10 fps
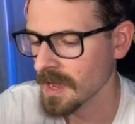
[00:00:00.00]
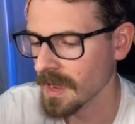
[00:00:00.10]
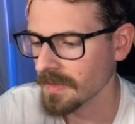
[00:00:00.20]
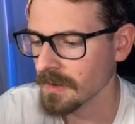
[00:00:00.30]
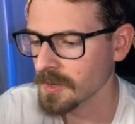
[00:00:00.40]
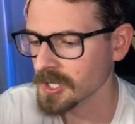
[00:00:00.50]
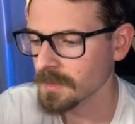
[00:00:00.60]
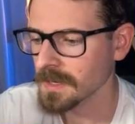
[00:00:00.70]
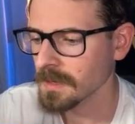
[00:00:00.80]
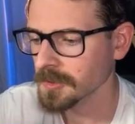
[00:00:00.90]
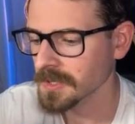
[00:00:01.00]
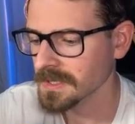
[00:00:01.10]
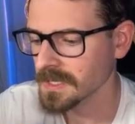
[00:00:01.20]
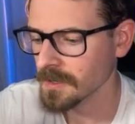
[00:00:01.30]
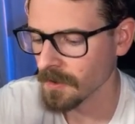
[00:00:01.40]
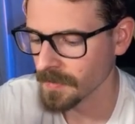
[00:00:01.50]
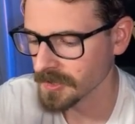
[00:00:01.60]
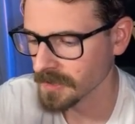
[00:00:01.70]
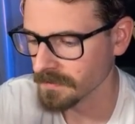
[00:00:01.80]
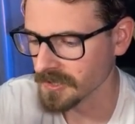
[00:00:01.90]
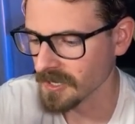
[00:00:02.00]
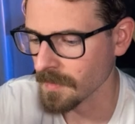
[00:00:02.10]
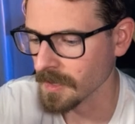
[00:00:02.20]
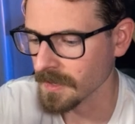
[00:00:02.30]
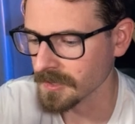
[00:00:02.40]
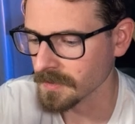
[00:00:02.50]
and then we should be able to see all of my services come online.